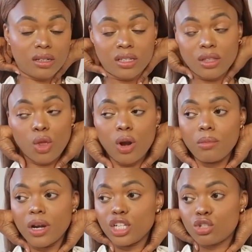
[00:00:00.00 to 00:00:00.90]
It's a 30
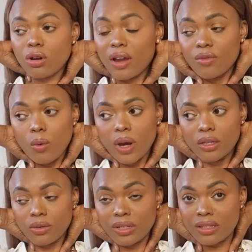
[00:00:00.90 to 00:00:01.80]
minutes drive
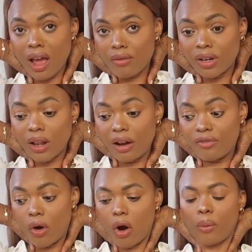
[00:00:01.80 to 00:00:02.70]
away, so it's not really
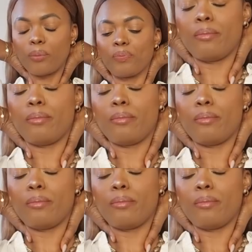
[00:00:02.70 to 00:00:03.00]
that far.